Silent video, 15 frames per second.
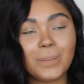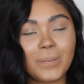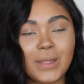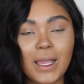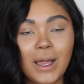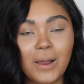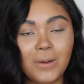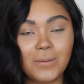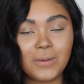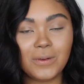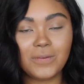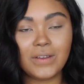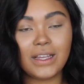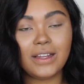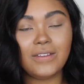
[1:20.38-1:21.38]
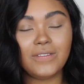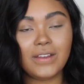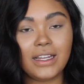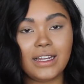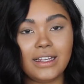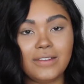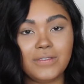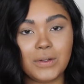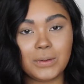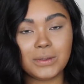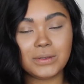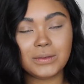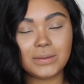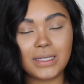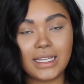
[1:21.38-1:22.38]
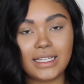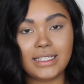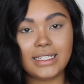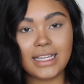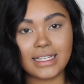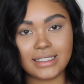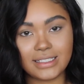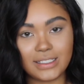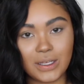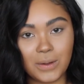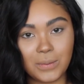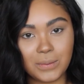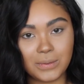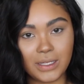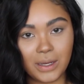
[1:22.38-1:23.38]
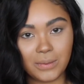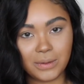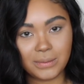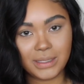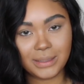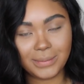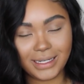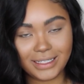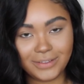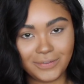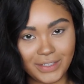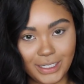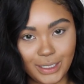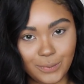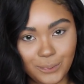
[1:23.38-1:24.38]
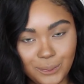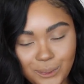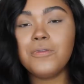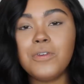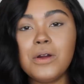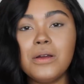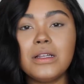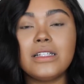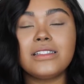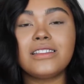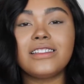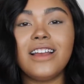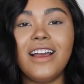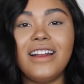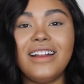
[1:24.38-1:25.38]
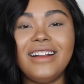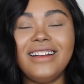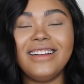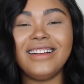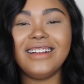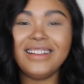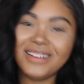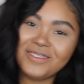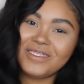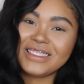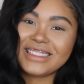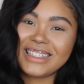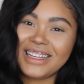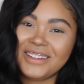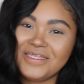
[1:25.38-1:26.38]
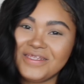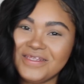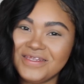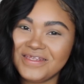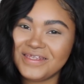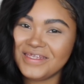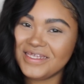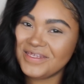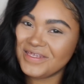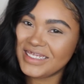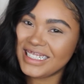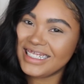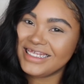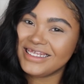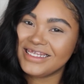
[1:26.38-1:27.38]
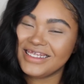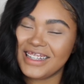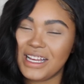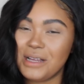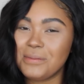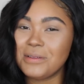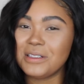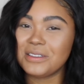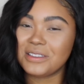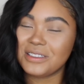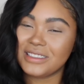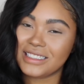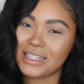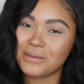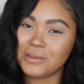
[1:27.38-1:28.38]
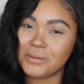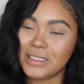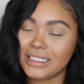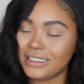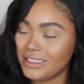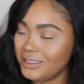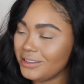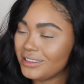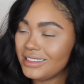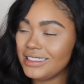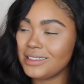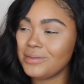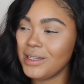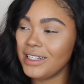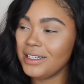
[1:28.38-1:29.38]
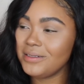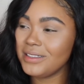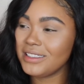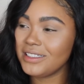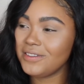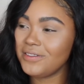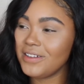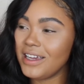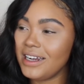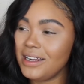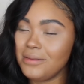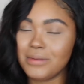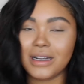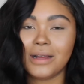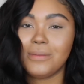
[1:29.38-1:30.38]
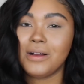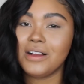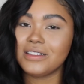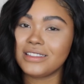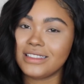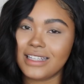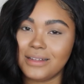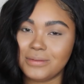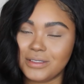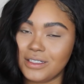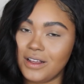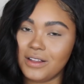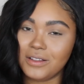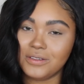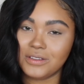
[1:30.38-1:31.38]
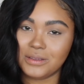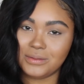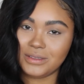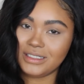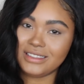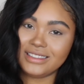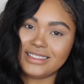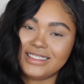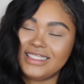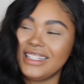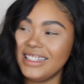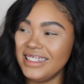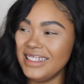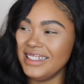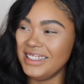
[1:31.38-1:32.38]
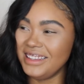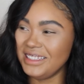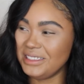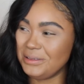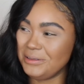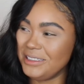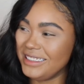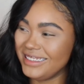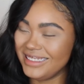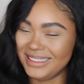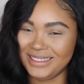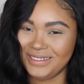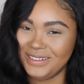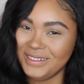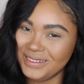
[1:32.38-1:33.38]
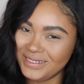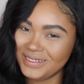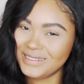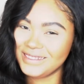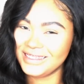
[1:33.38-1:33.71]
y'all were very, very vocal. And yes, y'all want me to make the video. Before we get started, what's up? I'm Kendall. I upload 3 times a week. Usually it's Monday, Wednesday, Friday, but I'm all types of all over the place this week. So